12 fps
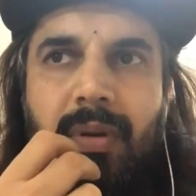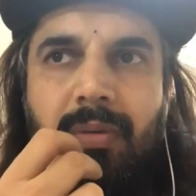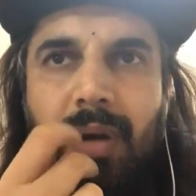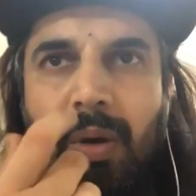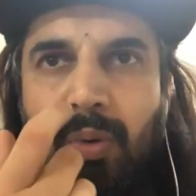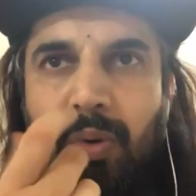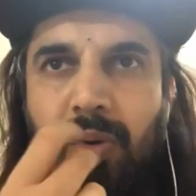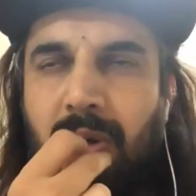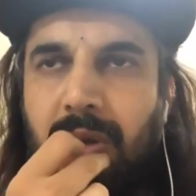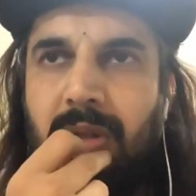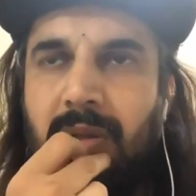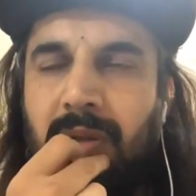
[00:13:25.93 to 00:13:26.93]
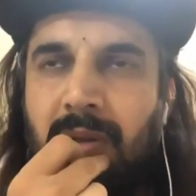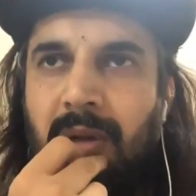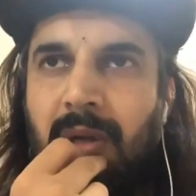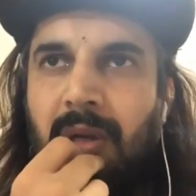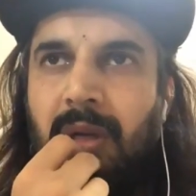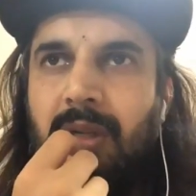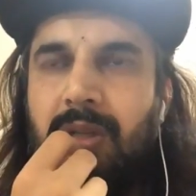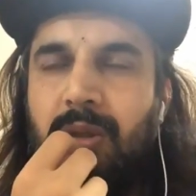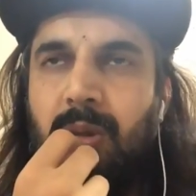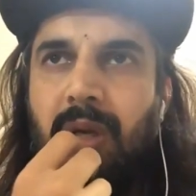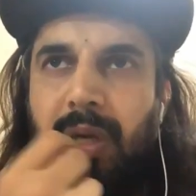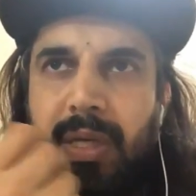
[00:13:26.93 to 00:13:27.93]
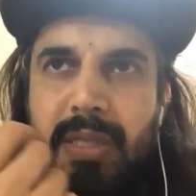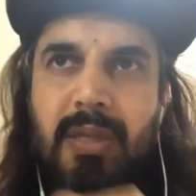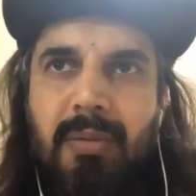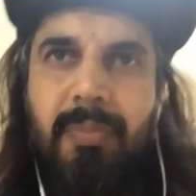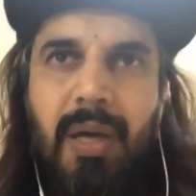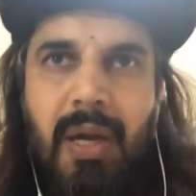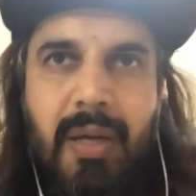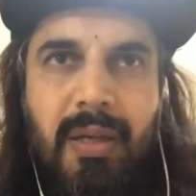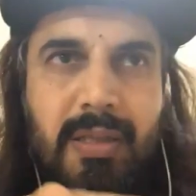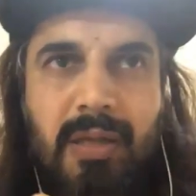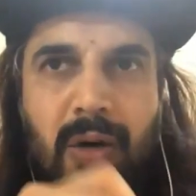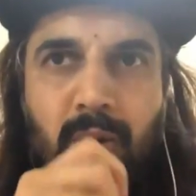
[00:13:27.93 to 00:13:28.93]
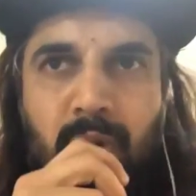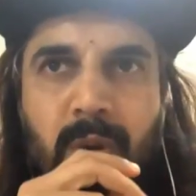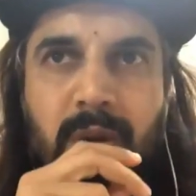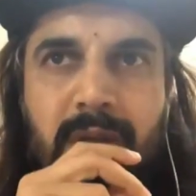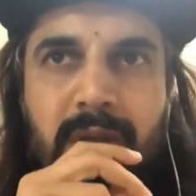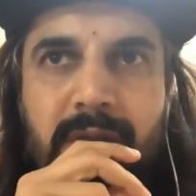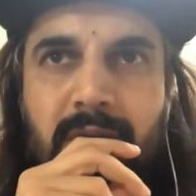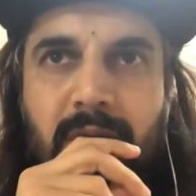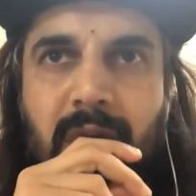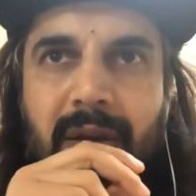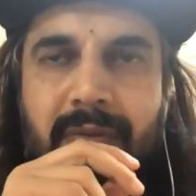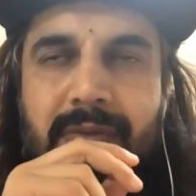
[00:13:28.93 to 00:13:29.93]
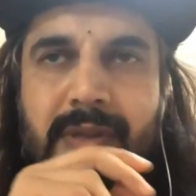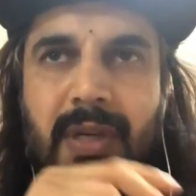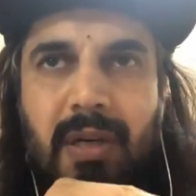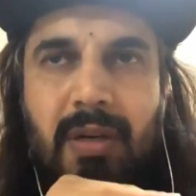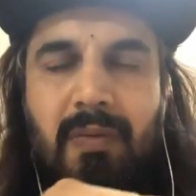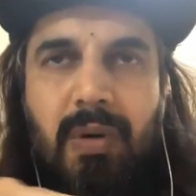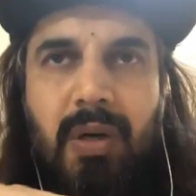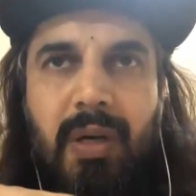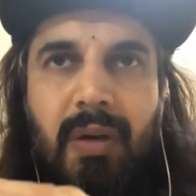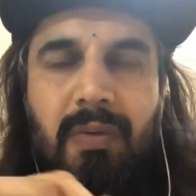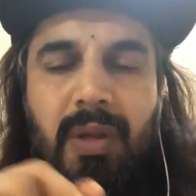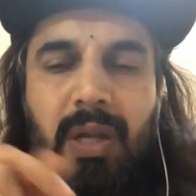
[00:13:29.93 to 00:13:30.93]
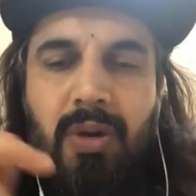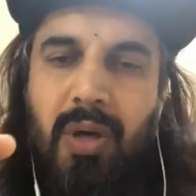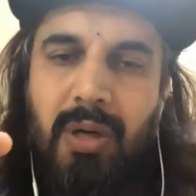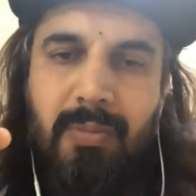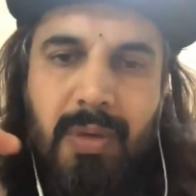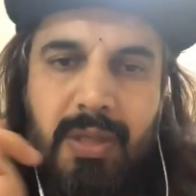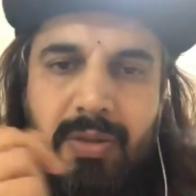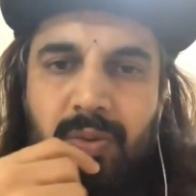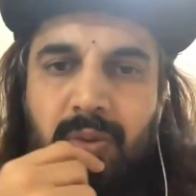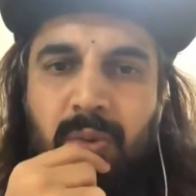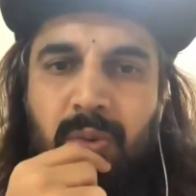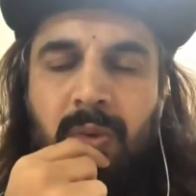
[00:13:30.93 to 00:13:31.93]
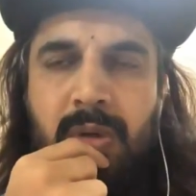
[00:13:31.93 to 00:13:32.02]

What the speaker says: down to earth. So the reason behind this down to earth is, you know, I have started working with Anurag Basu